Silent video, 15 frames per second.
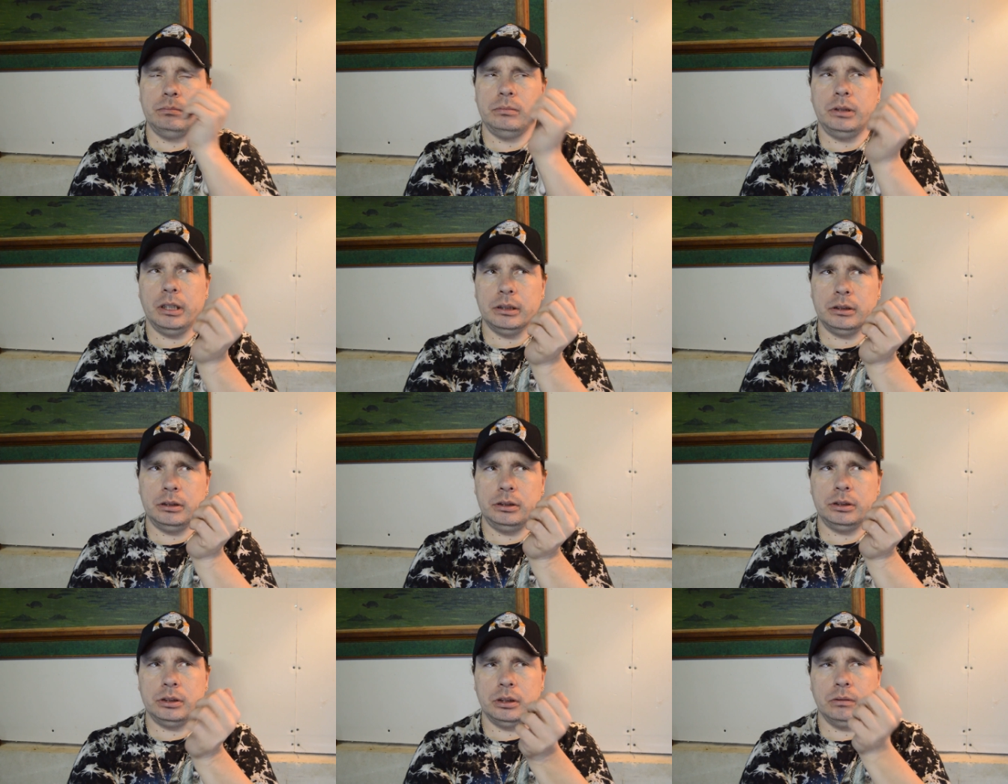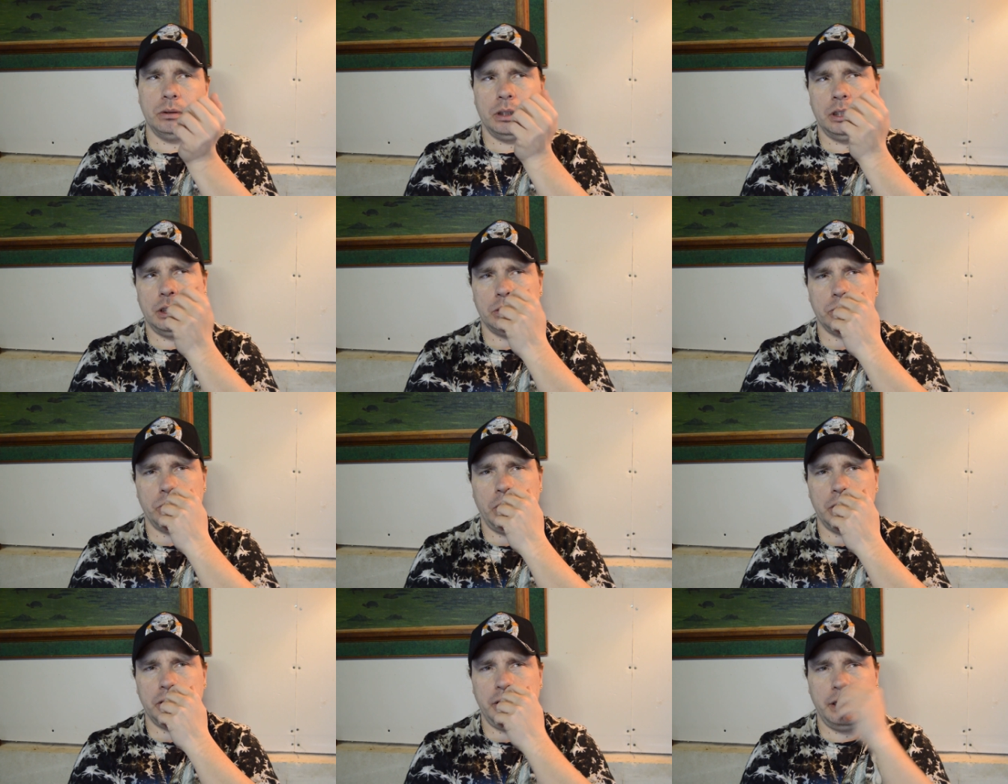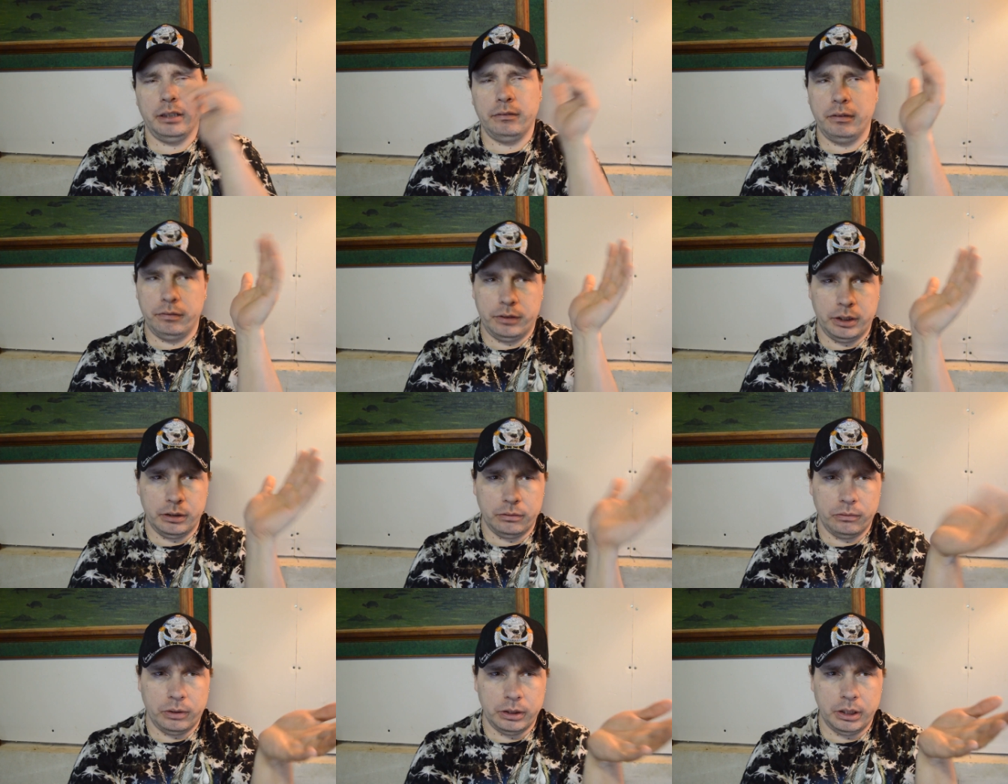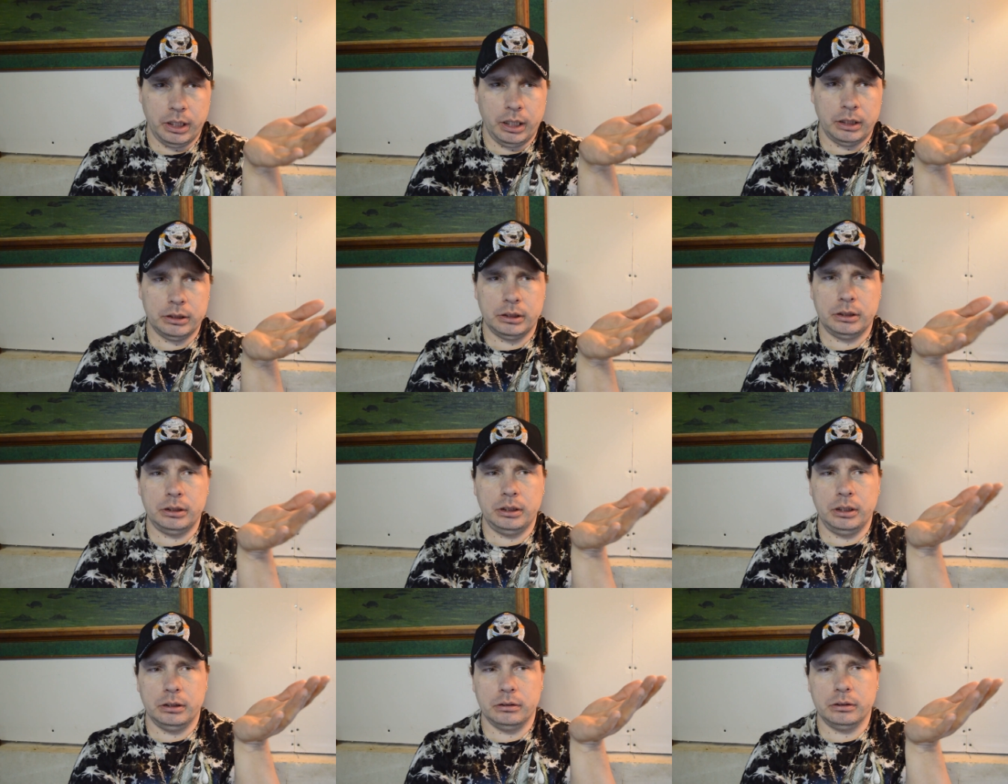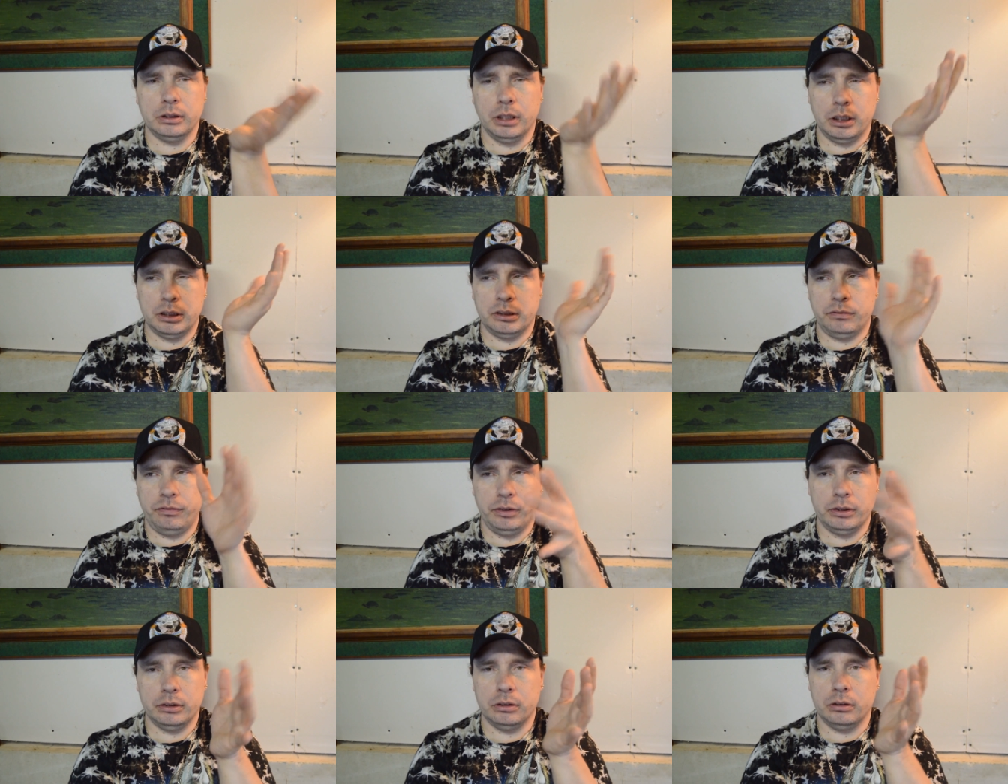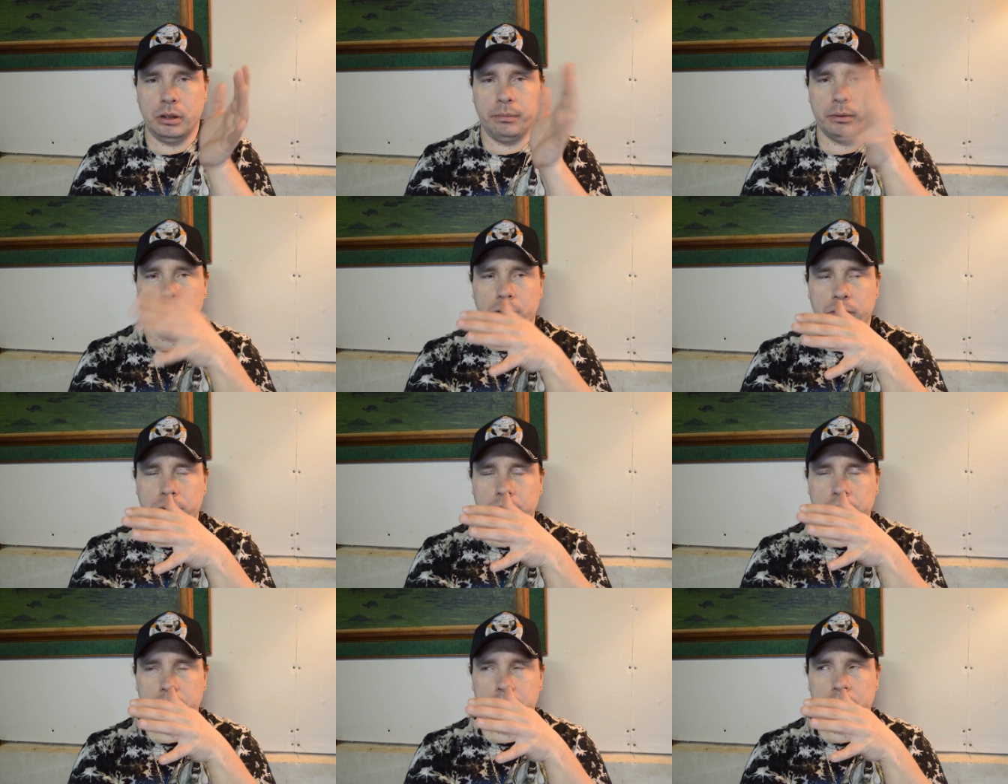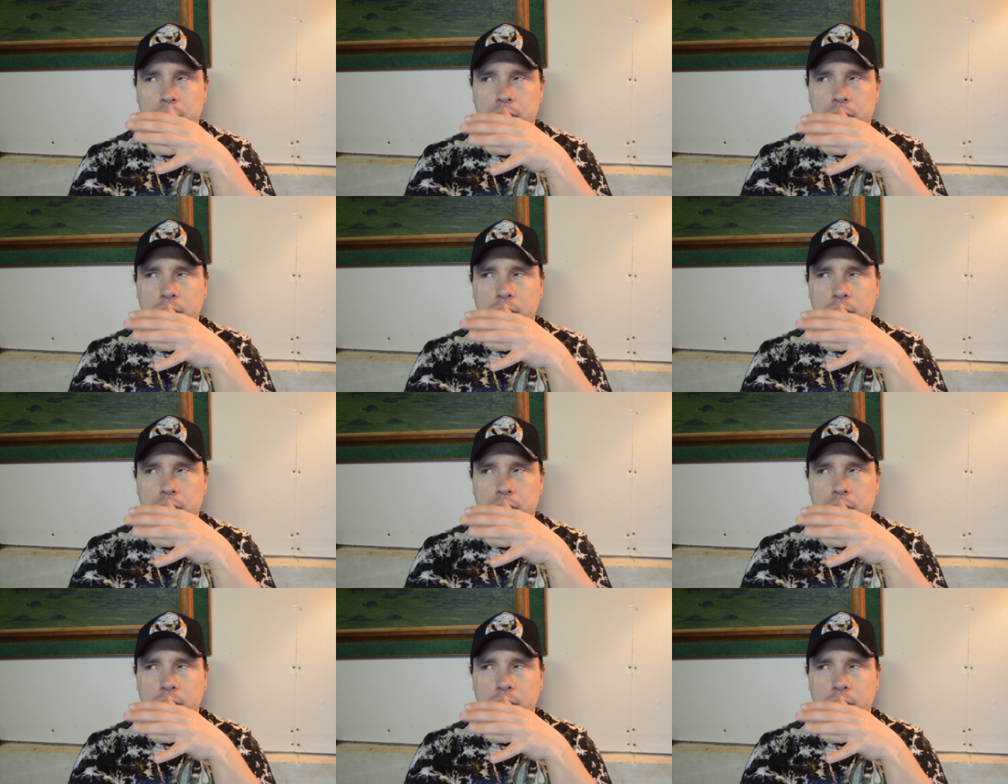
not too sure what kind of ride I'll have. If there's one cousin, you know, you got his vehicle up and going,